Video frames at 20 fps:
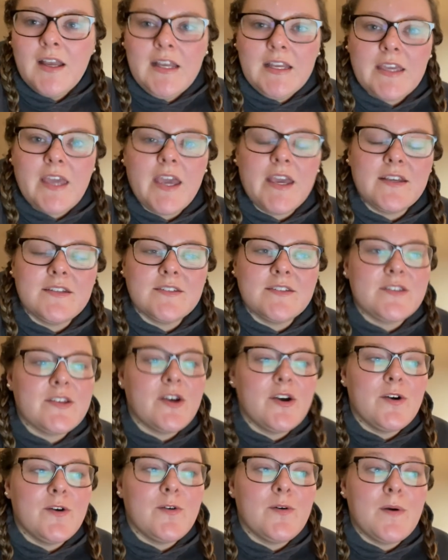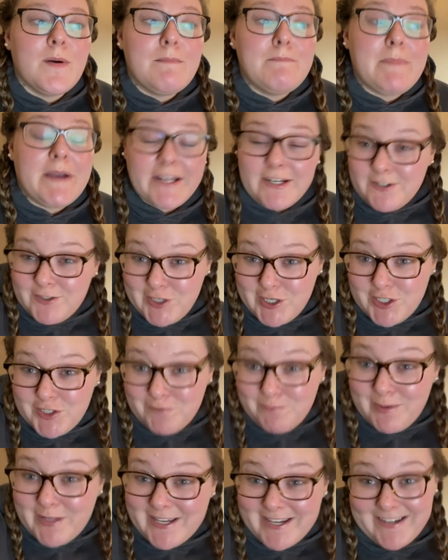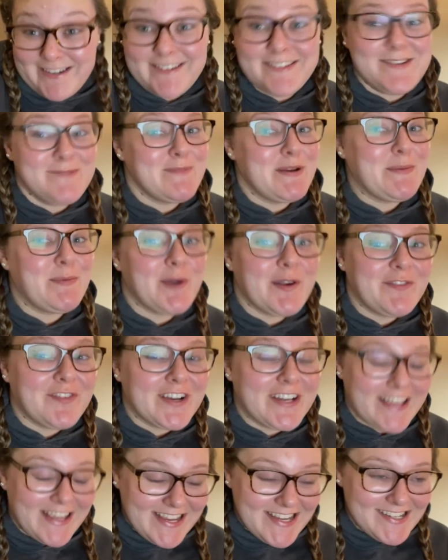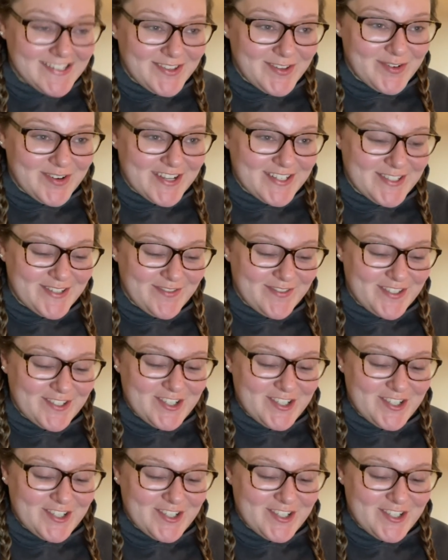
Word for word: Okay, so minor change of plan. My boyfriend ate the rest of the